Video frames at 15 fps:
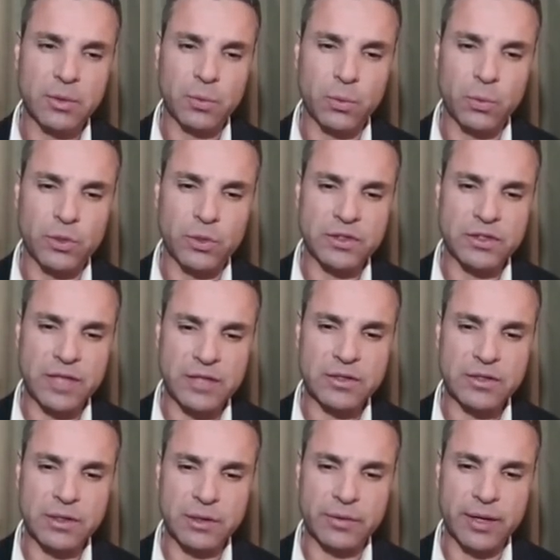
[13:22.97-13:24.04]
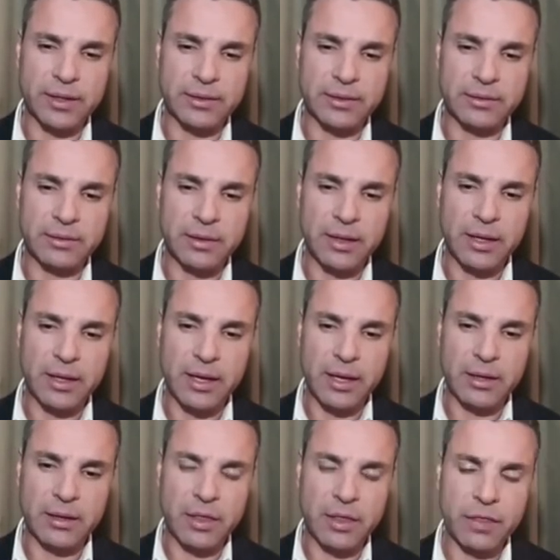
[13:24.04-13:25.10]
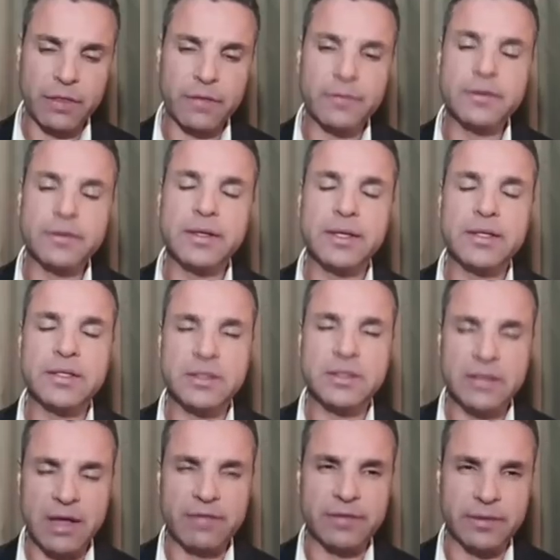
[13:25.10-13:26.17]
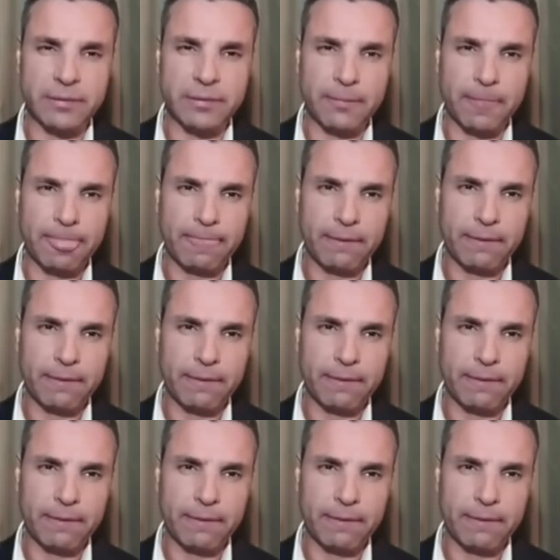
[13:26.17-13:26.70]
was desecrated and 37